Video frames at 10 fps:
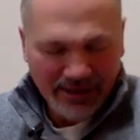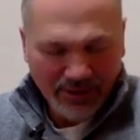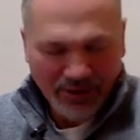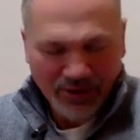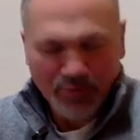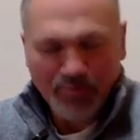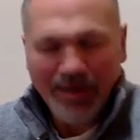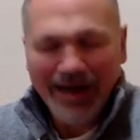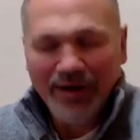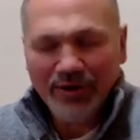Lord, who
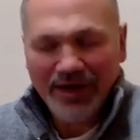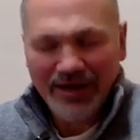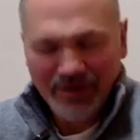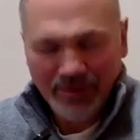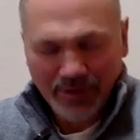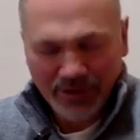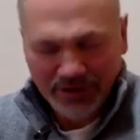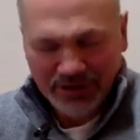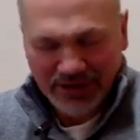bound heavy burdens